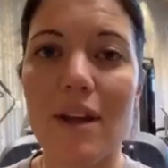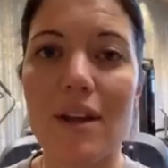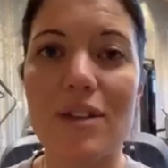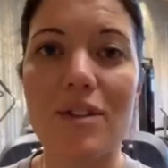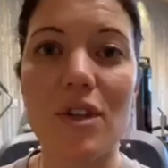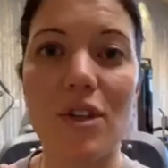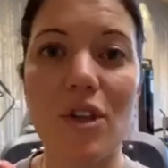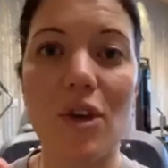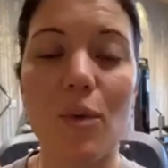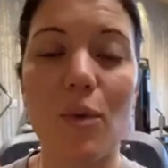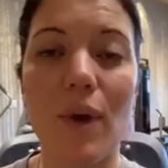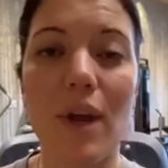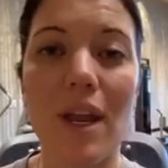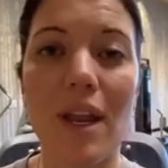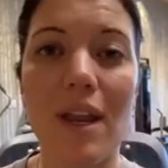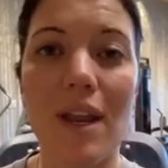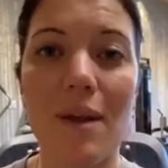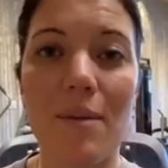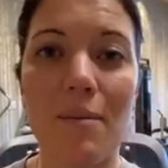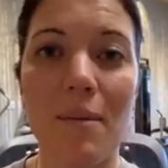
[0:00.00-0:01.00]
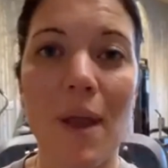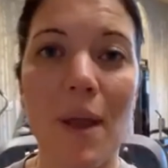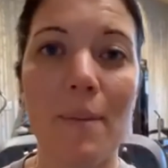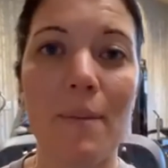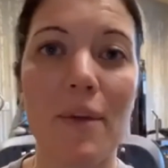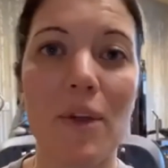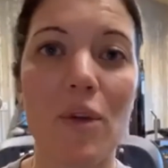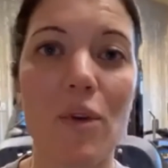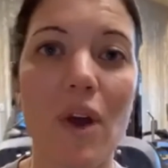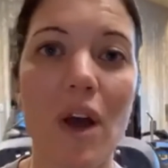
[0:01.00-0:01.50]
So that when
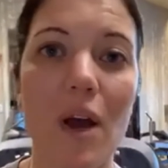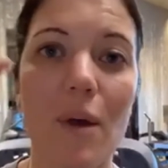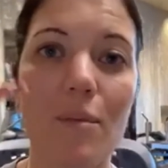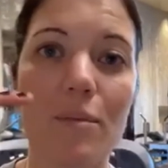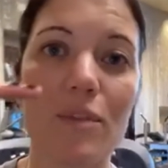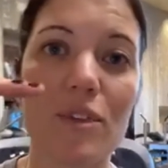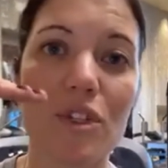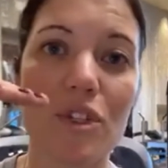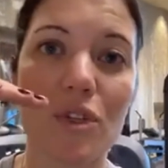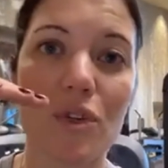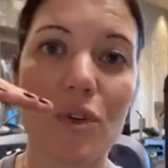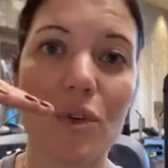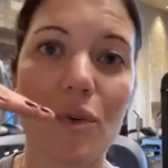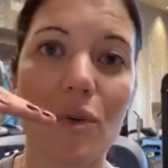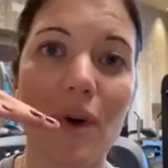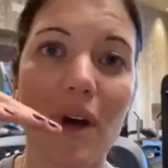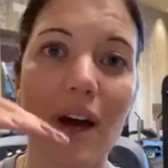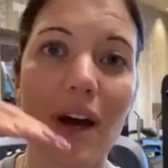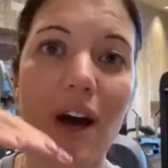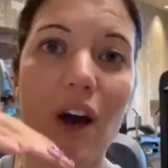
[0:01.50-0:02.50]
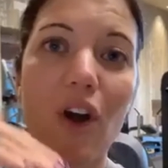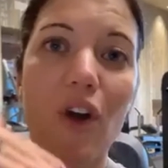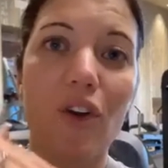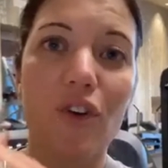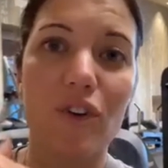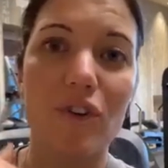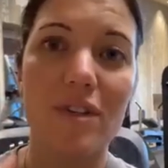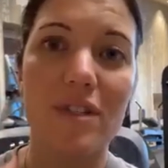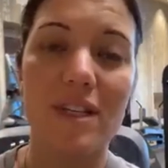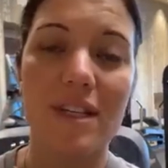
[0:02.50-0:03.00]
maybe you come to a
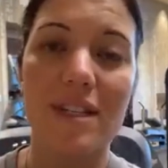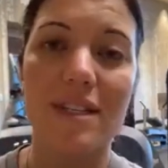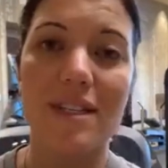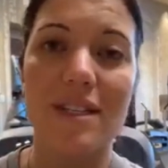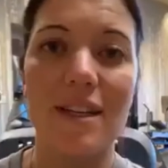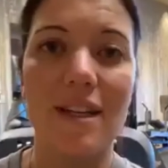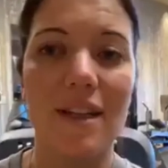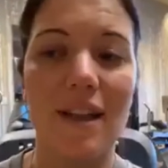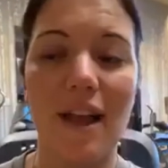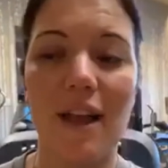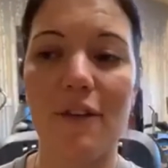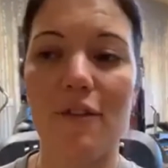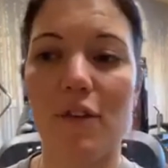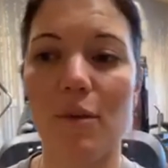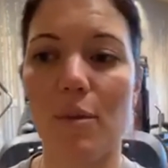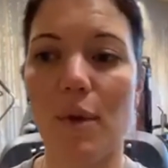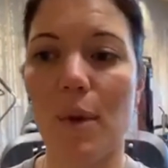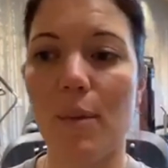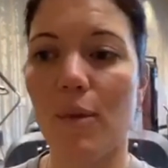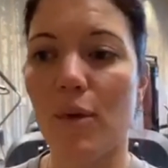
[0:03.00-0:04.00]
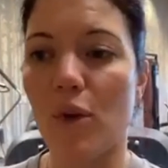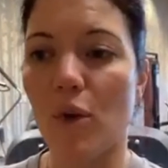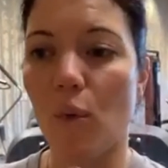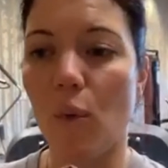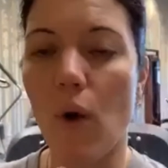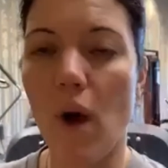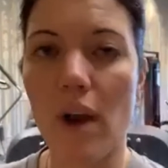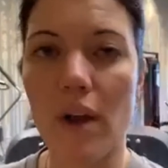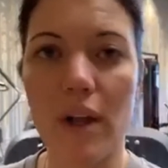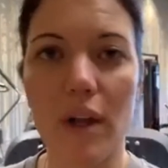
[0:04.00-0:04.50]
harder season in life, or maybe you're
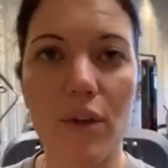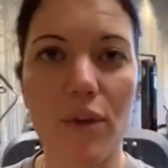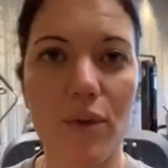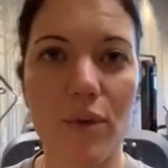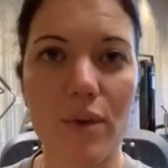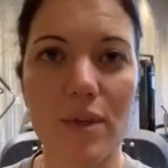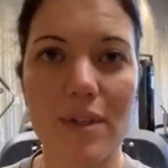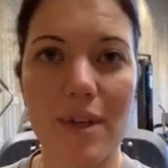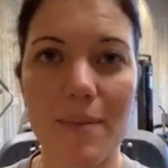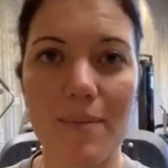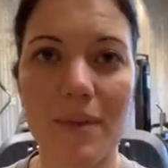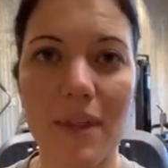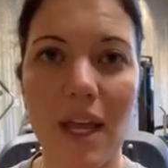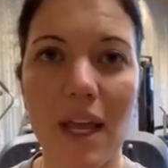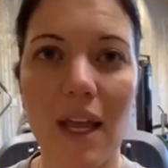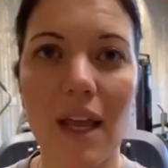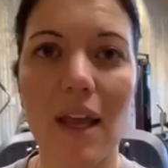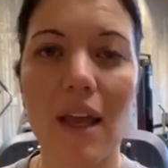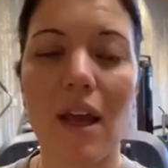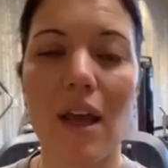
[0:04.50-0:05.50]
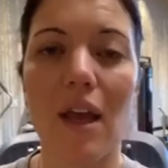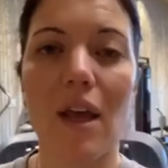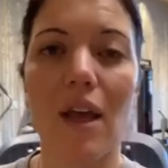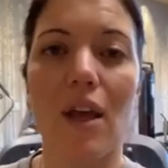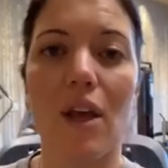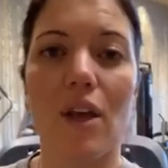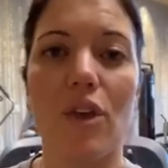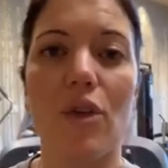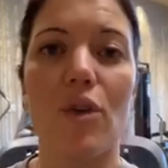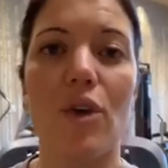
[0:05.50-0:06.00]
walking through something,
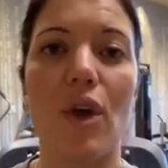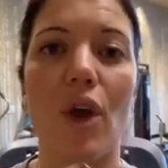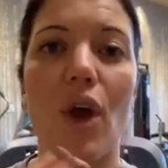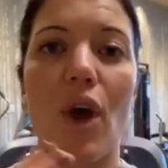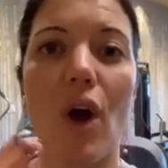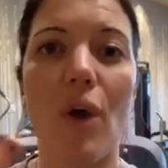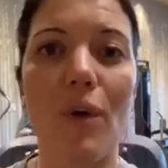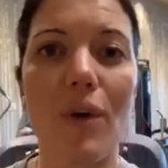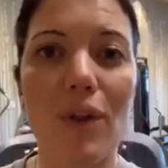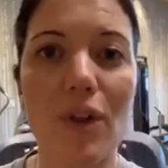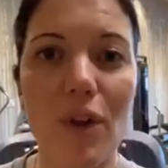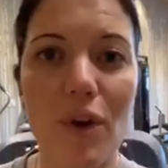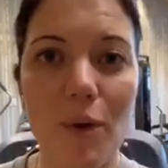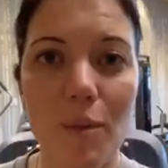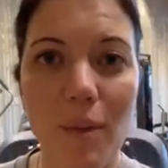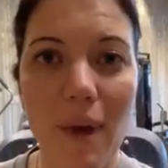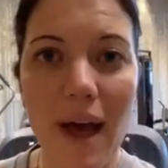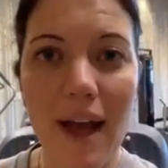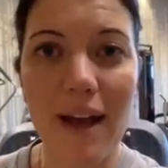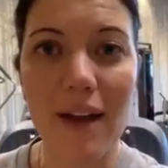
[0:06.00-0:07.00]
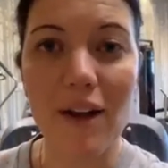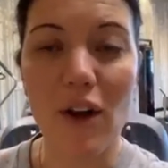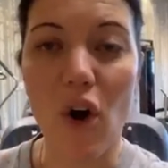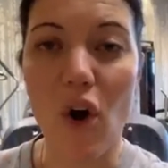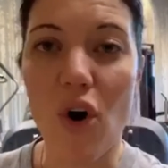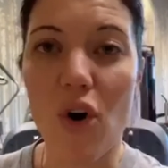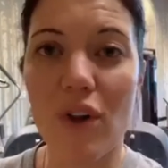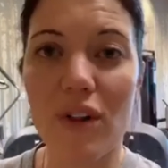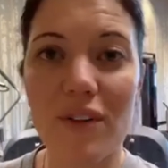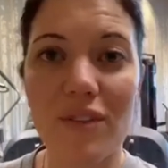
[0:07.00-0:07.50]
you can go and look back at
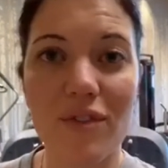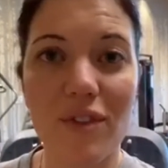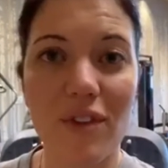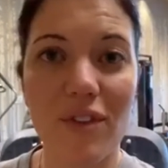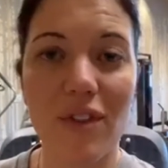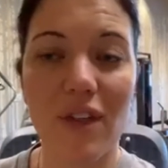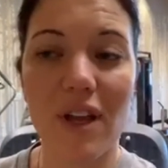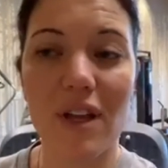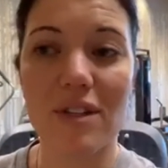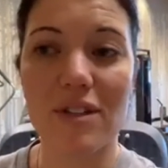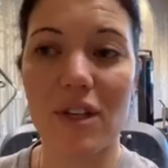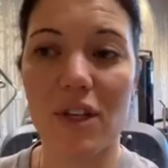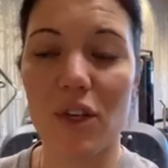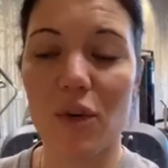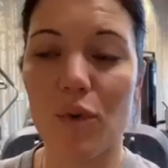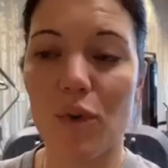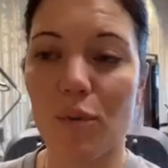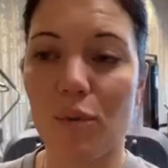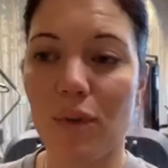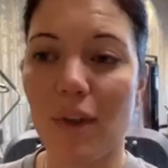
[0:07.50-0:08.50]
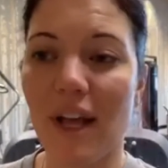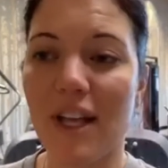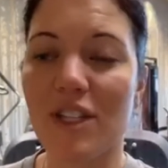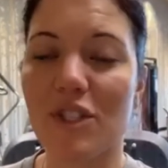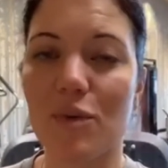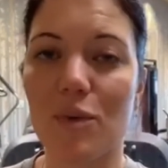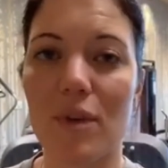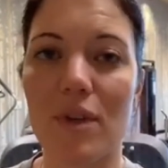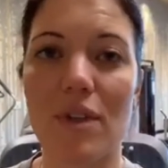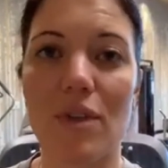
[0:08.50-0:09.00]
all of the things that you were
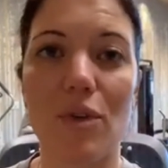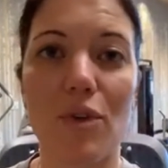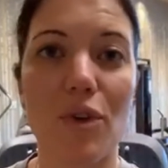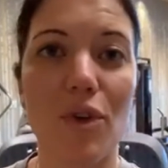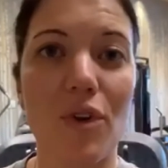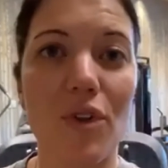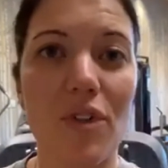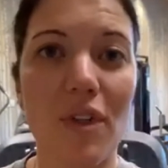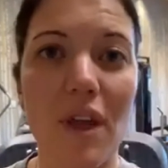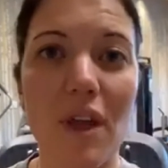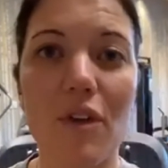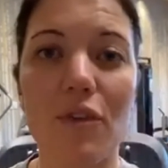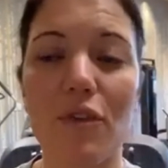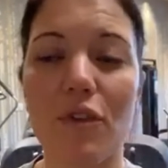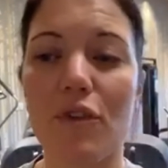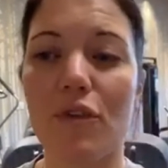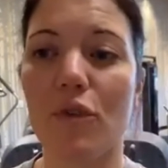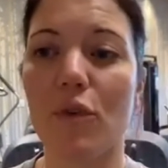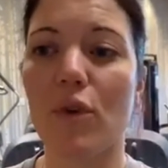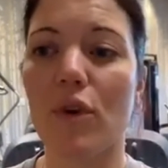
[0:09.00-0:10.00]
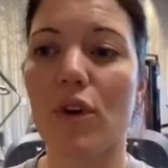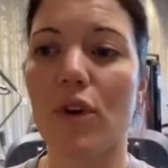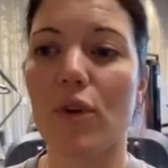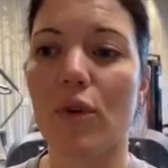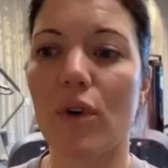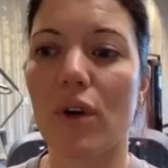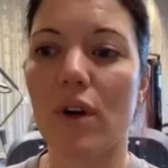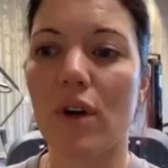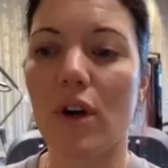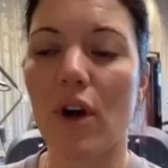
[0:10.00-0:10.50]
blessed with, or you're thankful for,
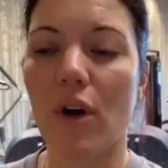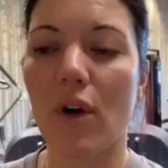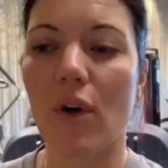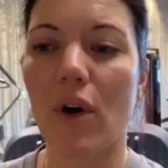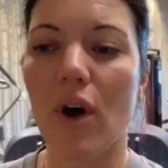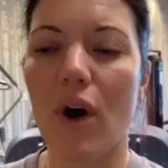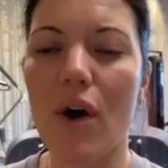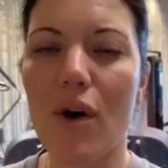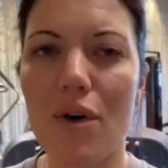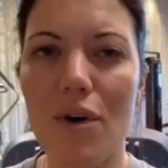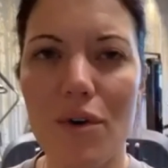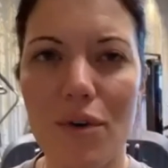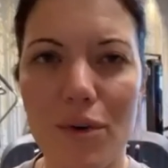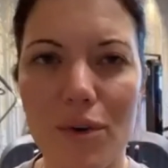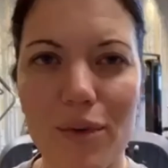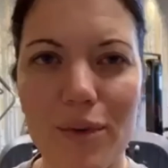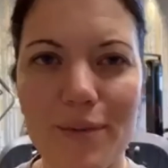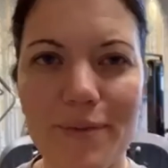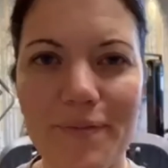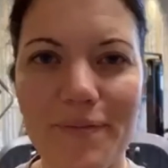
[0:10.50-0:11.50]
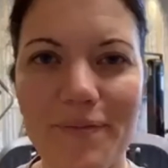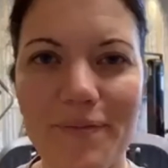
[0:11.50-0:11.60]
or go, oh,